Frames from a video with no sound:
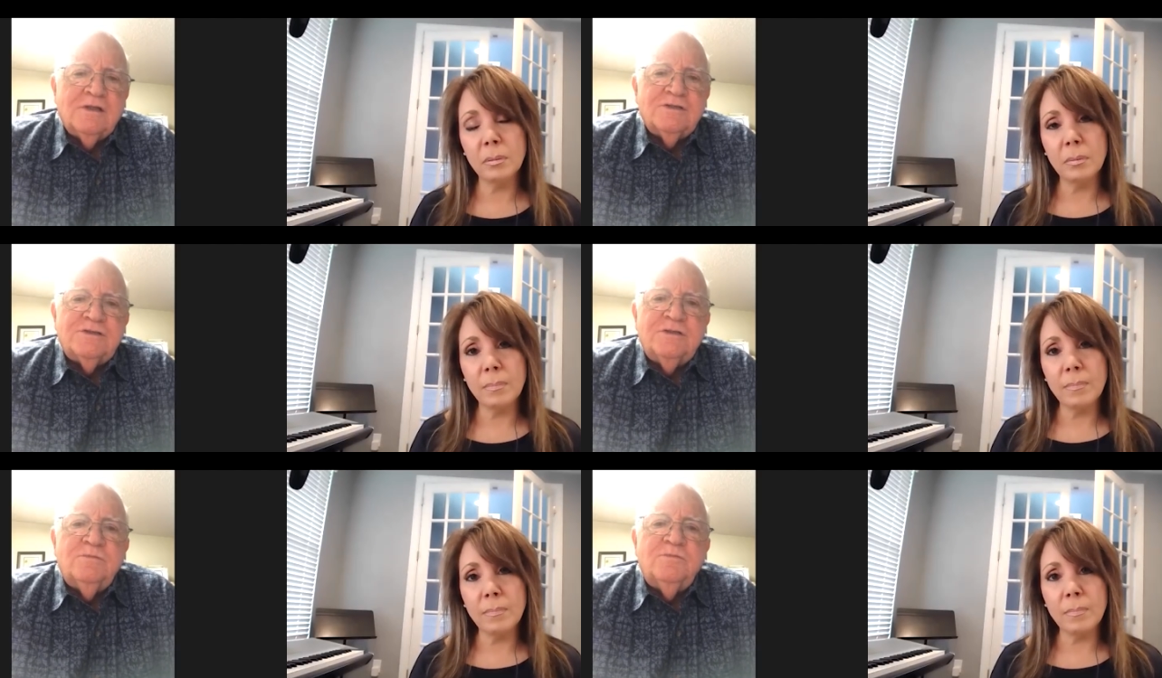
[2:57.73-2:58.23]

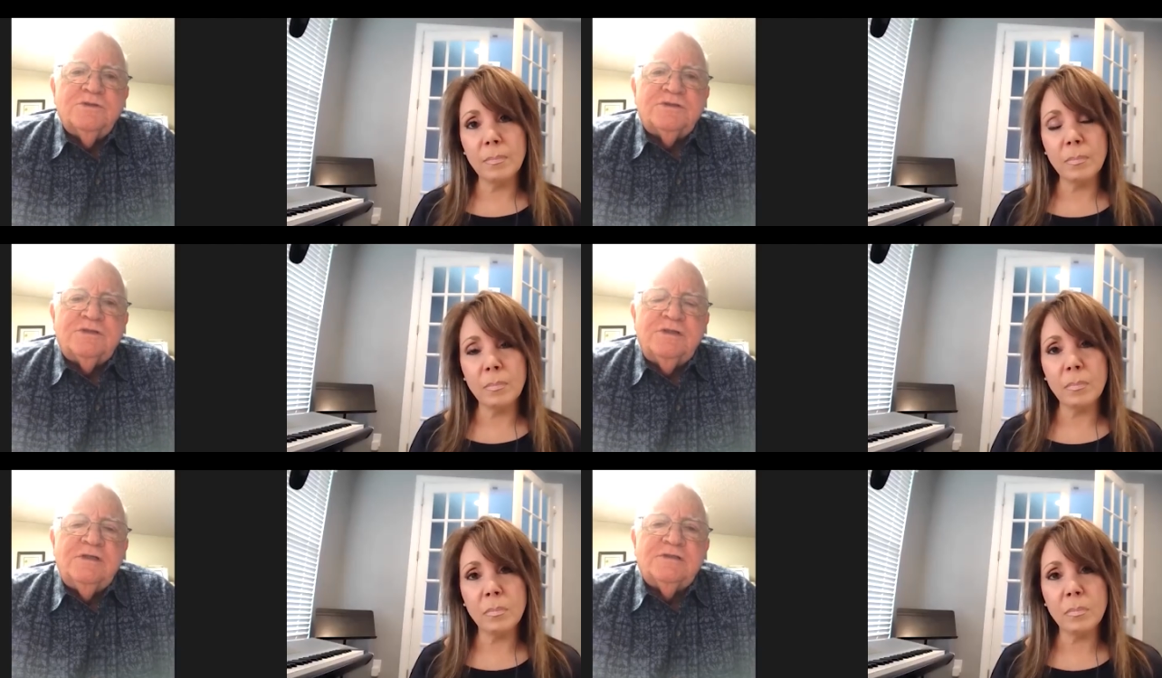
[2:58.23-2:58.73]
Speaker 1: she
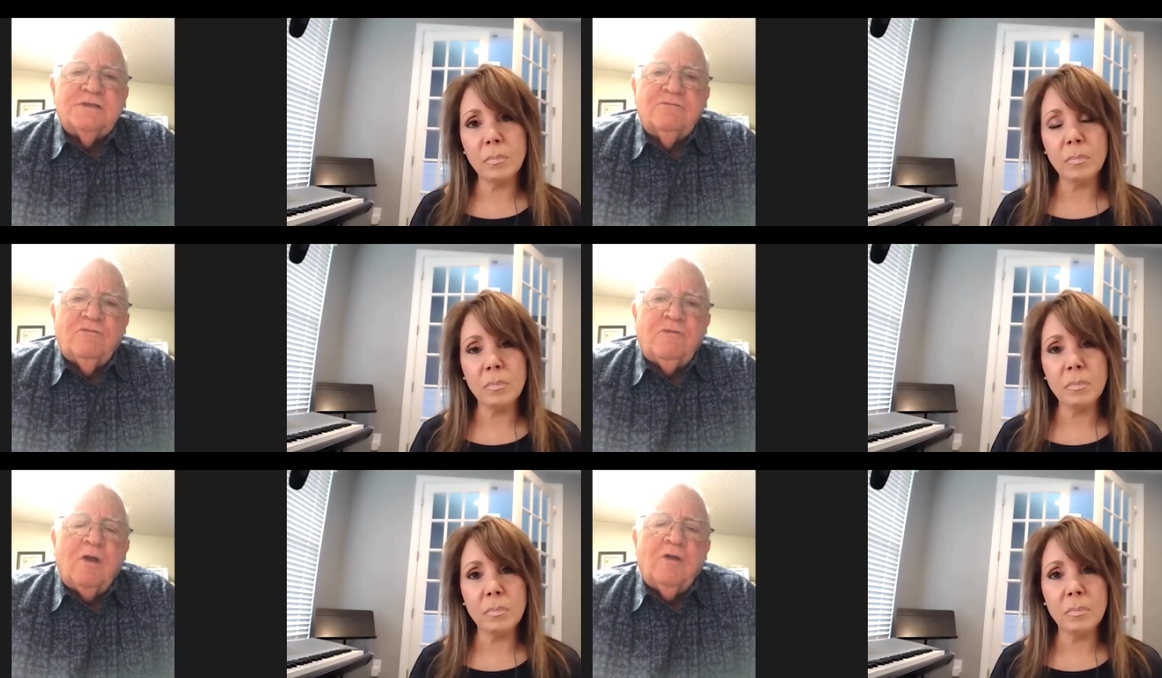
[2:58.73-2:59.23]
she
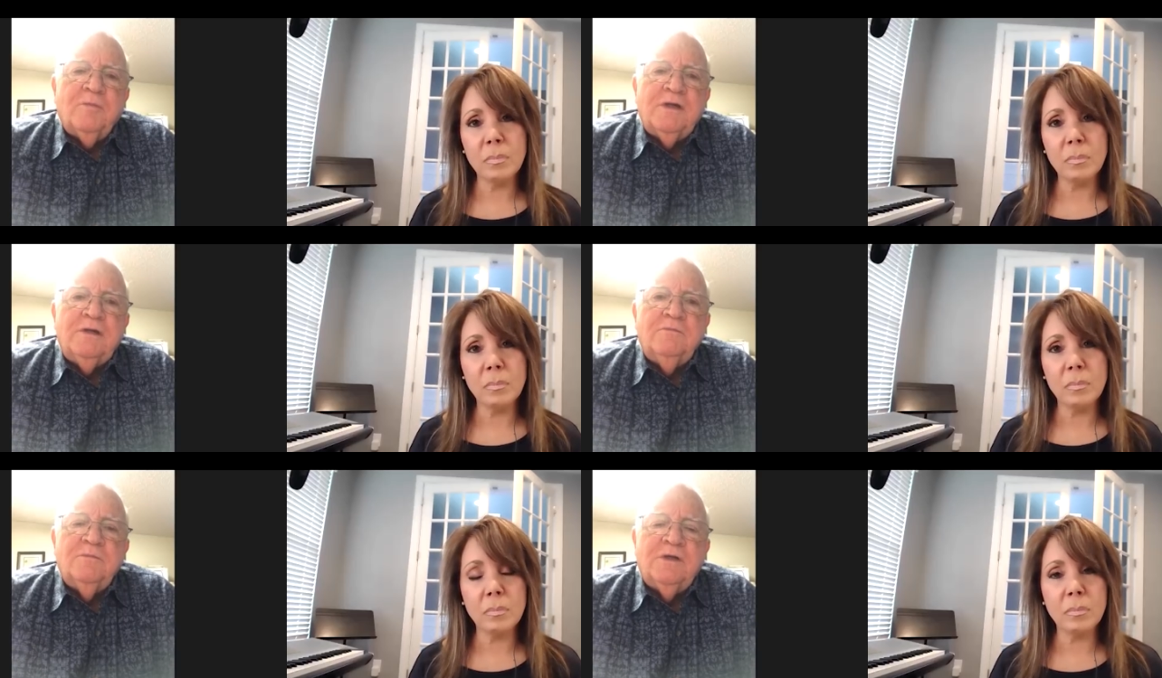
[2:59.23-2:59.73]
said, "Follow
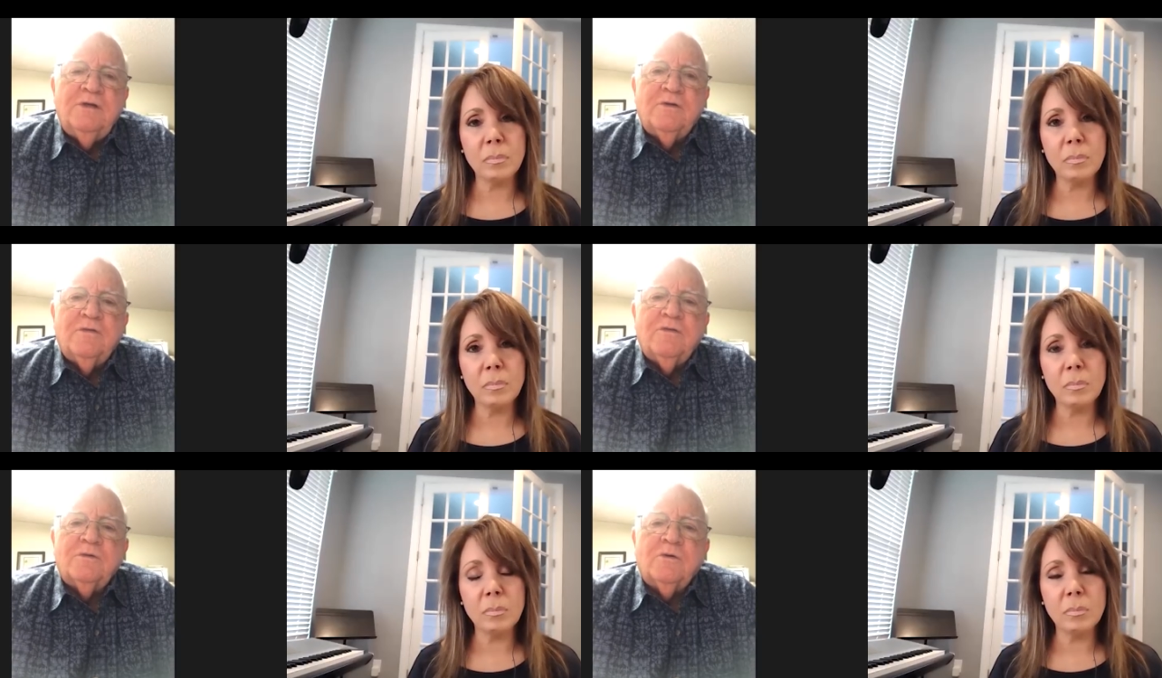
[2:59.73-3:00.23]
me here
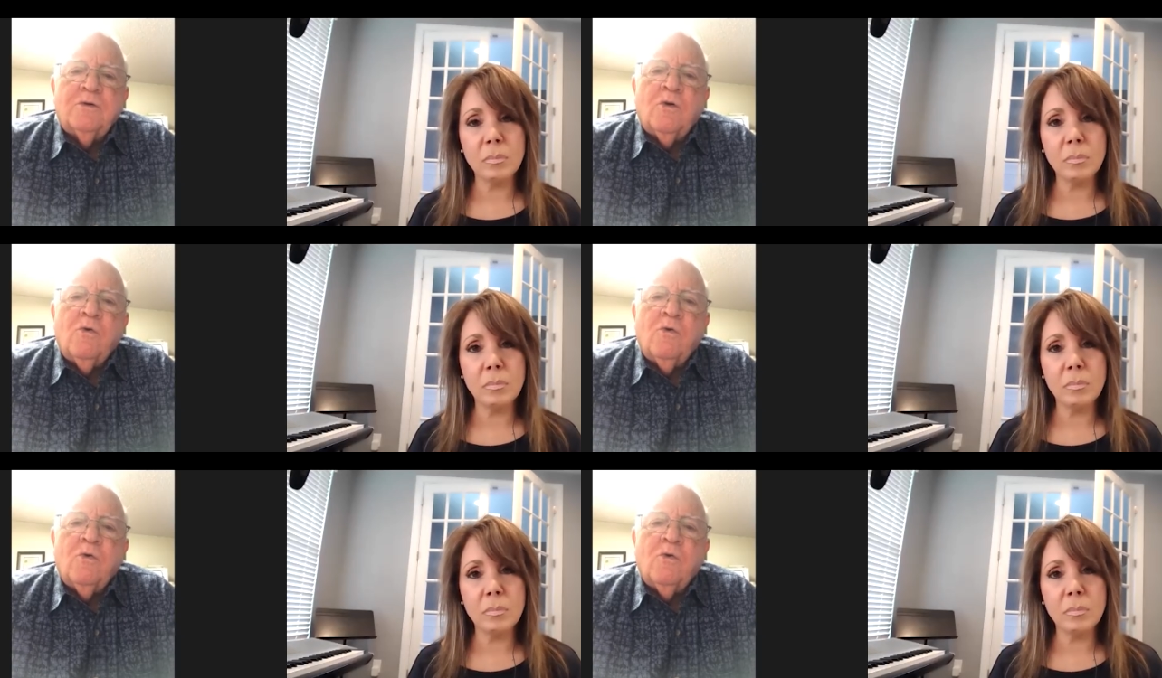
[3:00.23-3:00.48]
to the